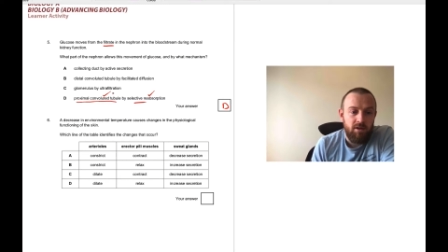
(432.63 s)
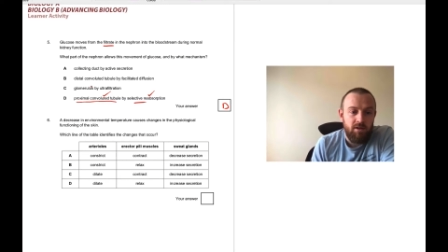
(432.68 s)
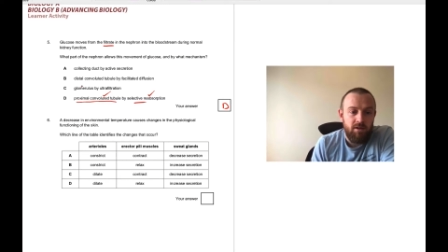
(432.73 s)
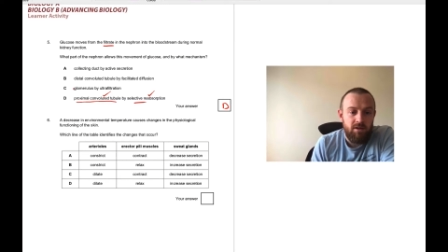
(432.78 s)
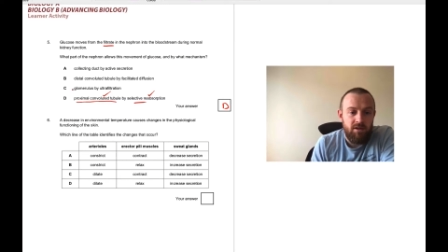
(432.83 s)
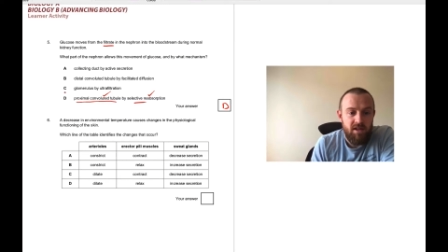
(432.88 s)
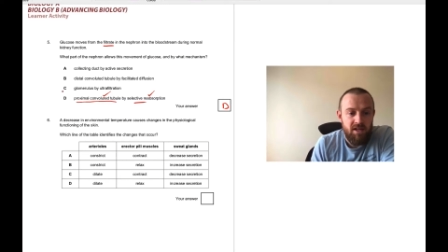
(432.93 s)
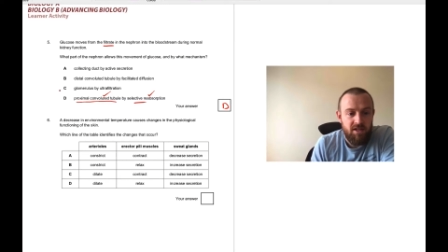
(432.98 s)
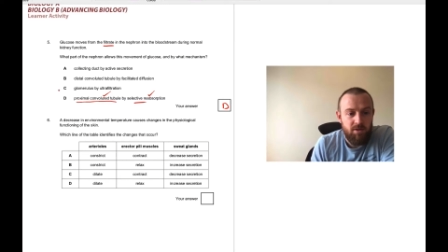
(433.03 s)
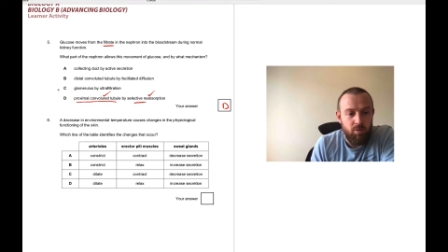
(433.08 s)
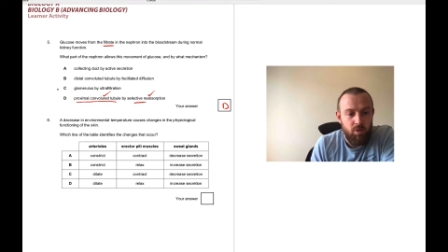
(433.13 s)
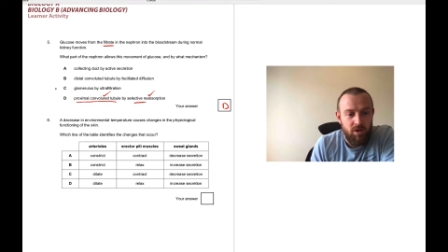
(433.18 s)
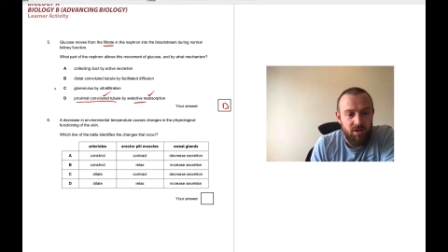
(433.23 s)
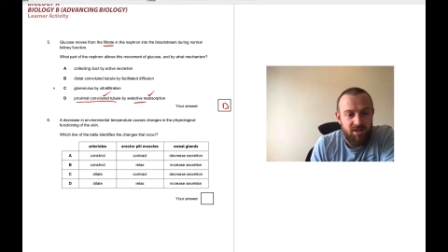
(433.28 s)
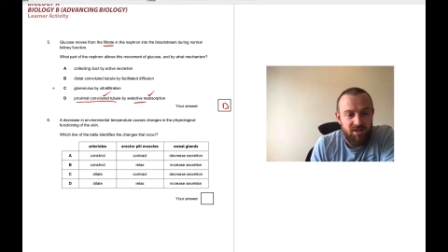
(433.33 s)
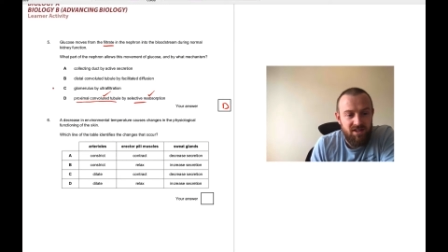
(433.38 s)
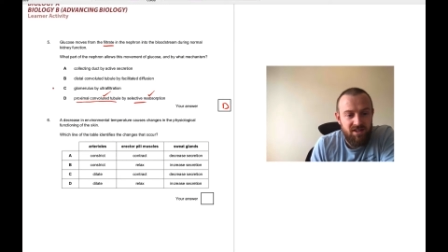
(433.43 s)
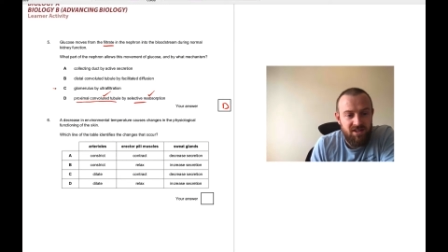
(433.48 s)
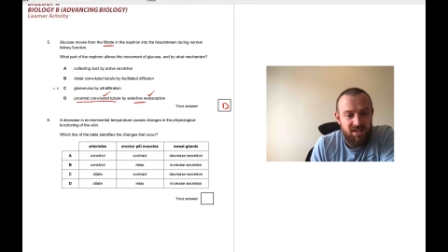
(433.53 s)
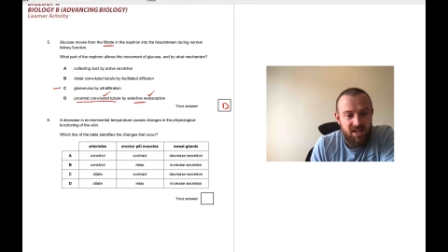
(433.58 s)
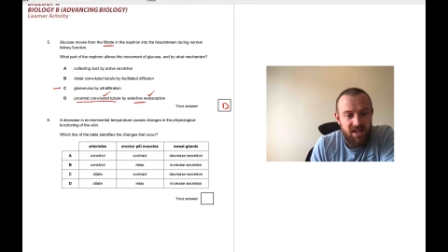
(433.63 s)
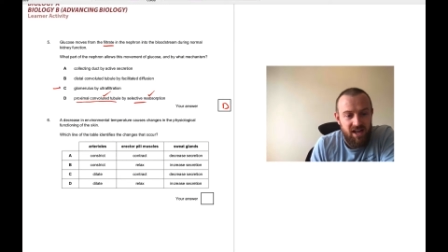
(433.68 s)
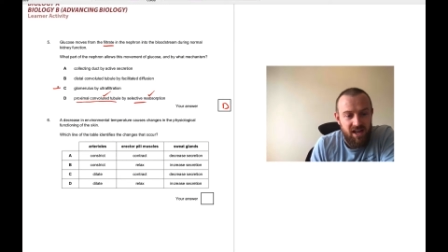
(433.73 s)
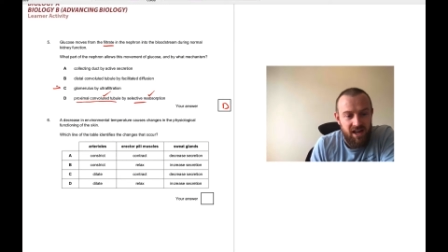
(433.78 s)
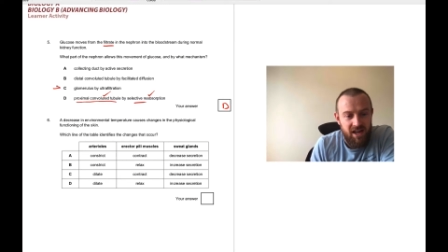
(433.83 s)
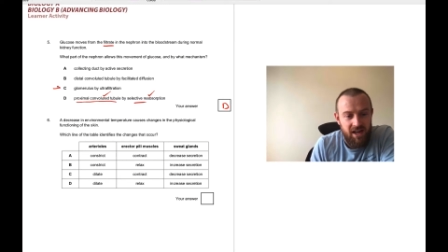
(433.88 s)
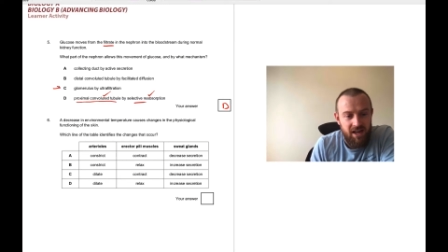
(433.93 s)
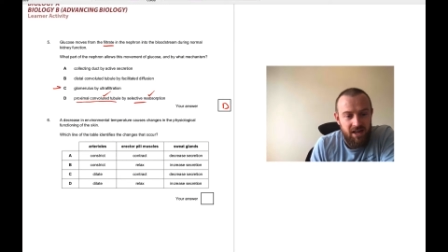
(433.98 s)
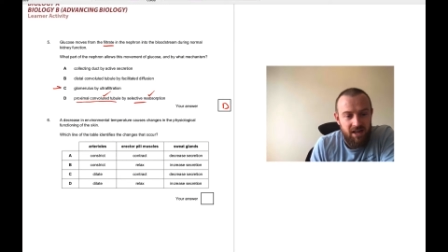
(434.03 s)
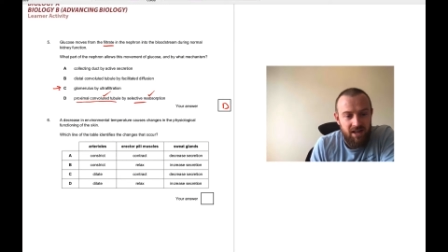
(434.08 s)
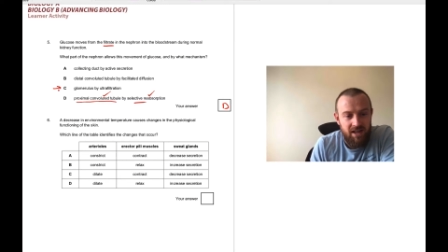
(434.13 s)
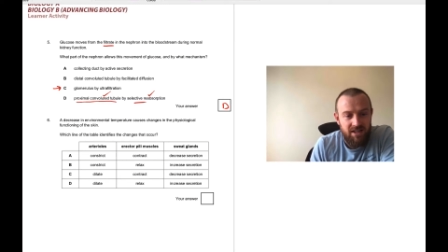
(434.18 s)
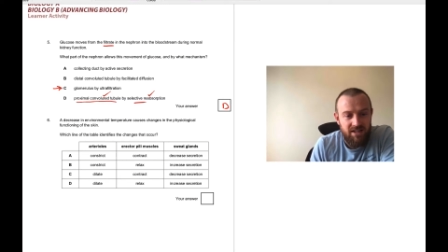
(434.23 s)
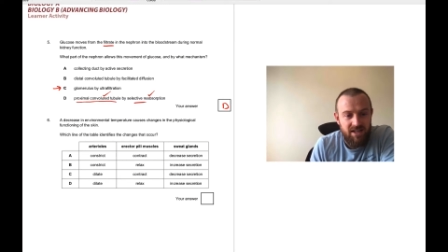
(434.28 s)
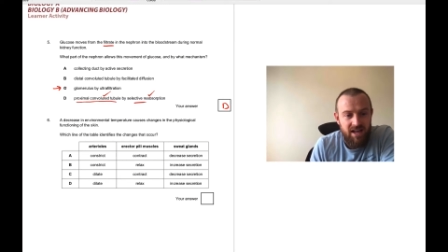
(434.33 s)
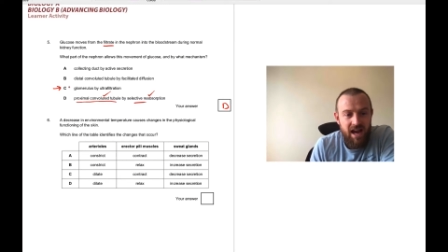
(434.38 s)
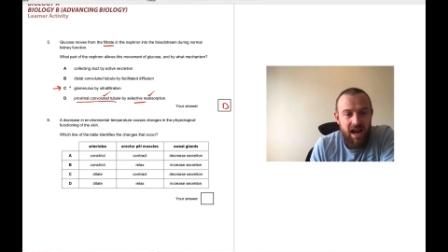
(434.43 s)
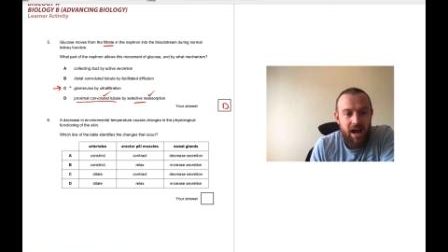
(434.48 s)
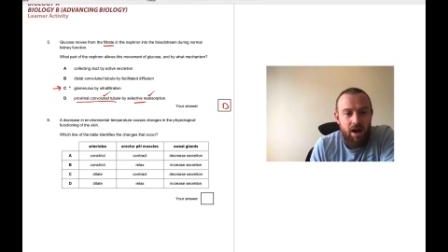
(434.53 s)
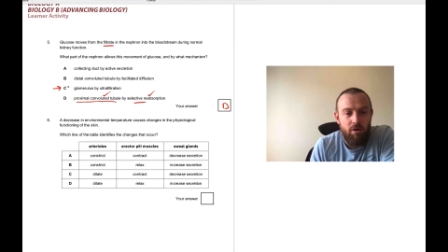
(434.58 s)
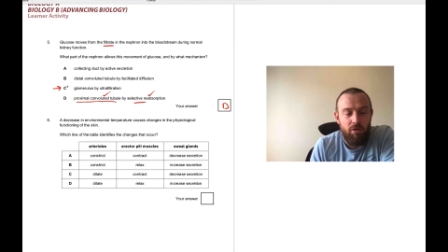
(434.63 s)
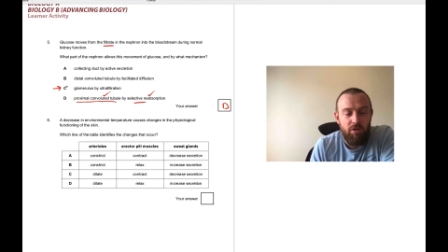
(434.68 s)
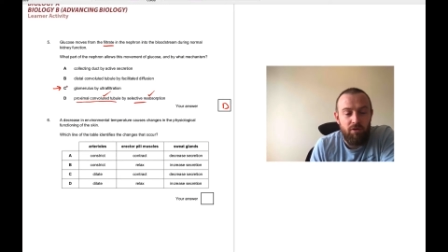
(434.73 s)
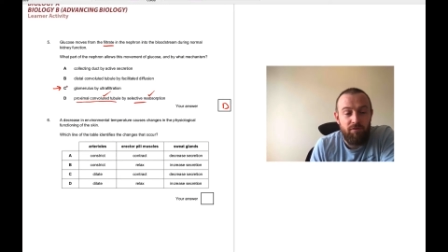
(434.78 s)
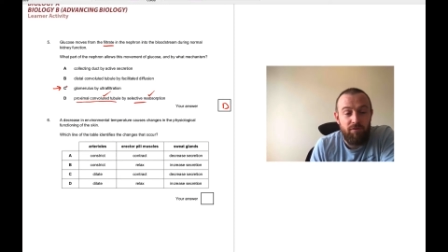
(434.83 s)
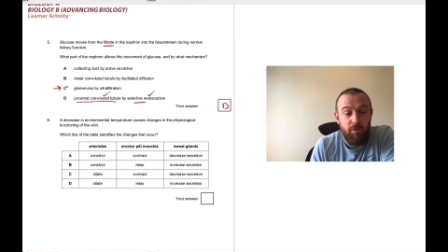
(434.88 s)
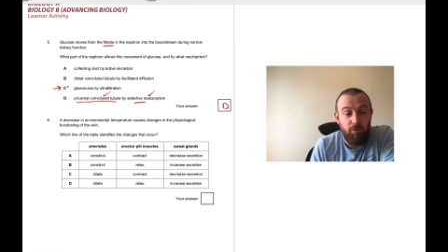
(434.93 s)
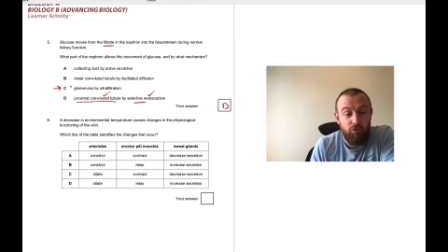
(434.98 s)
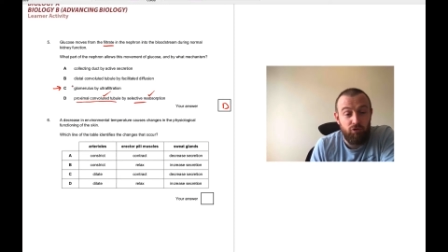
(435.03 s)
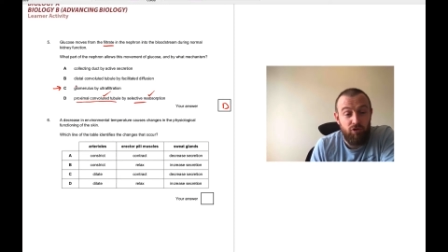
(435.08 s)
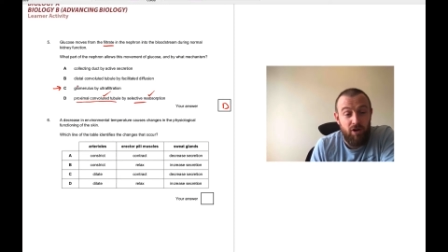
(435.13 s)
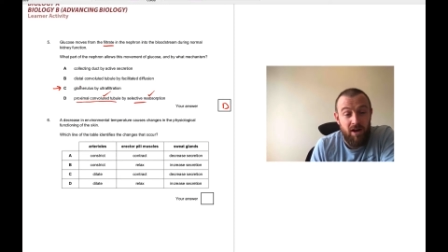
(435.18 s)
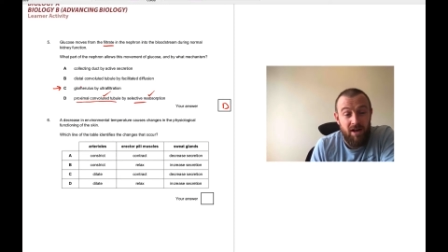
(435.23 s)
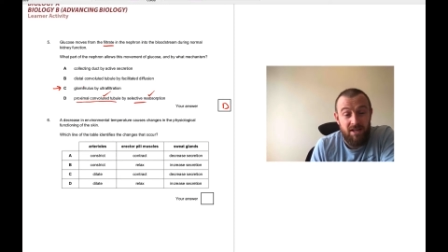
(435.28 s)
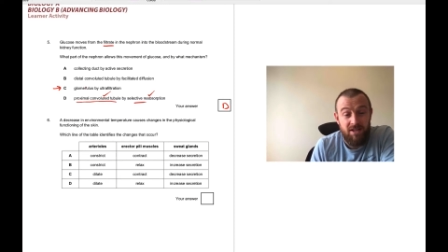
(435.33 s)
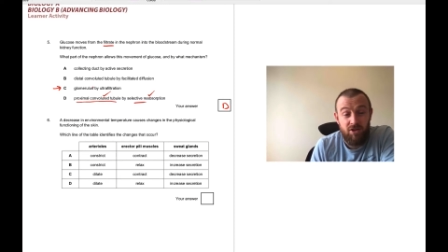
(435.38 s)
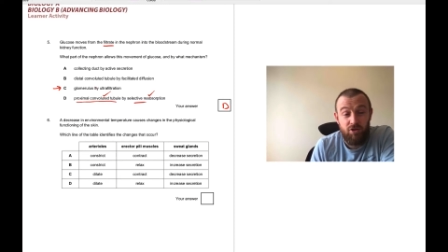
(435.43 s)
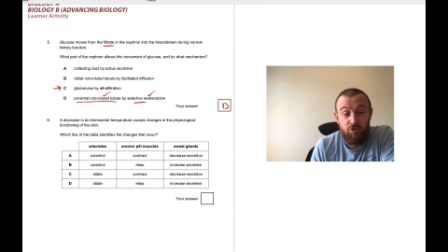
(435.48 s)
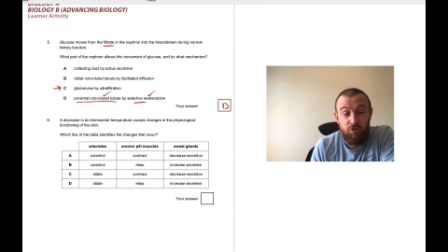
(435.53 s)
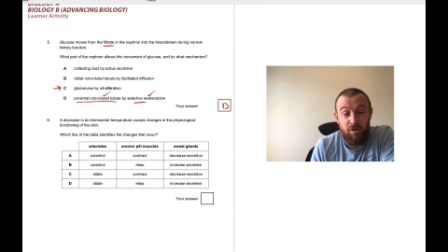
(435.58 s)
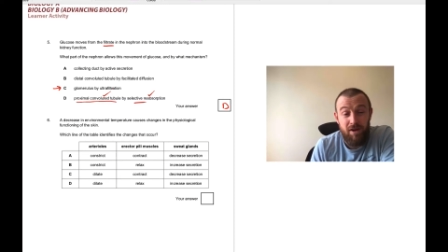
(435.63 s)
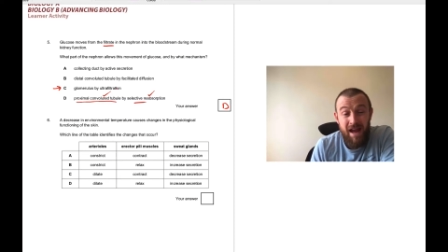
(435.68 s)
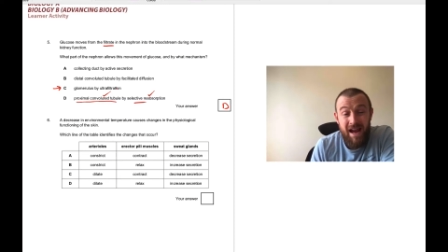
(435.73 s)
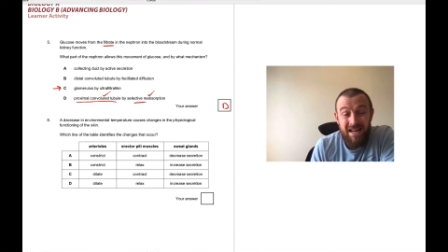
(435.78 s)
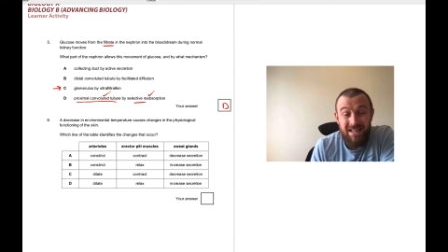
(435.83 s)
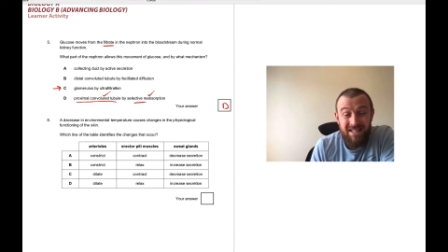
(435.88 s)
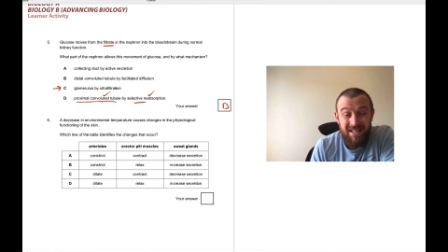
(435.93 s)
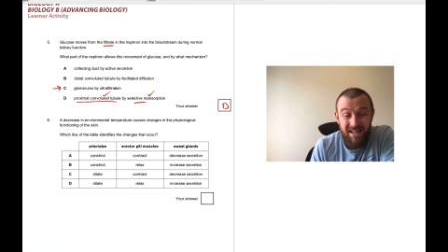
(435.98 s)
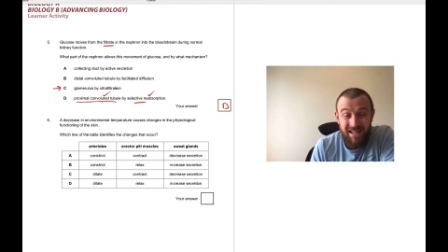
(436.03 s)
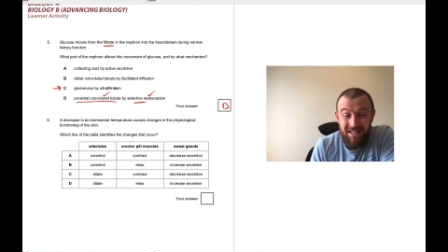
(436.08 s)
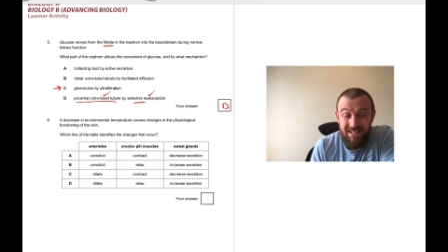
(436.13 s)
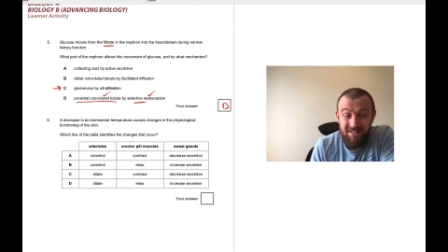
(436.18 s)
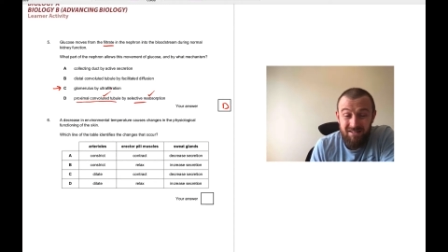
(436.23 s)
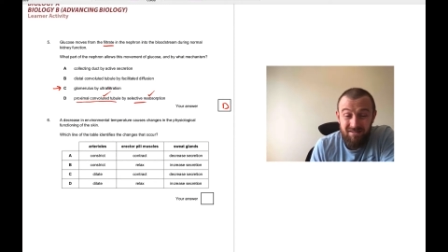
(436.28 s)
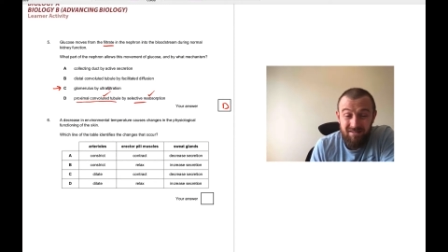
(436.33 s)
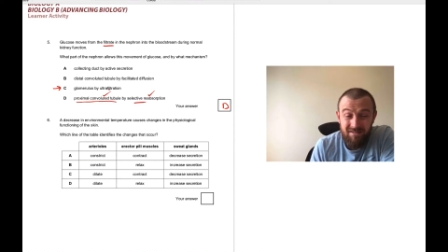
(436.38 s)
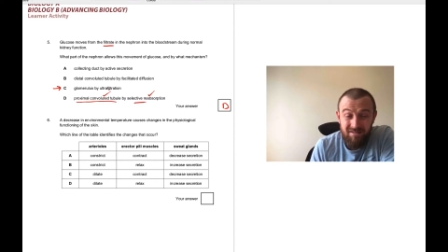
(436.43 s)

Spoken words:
This one, C, is how the filtrate is created.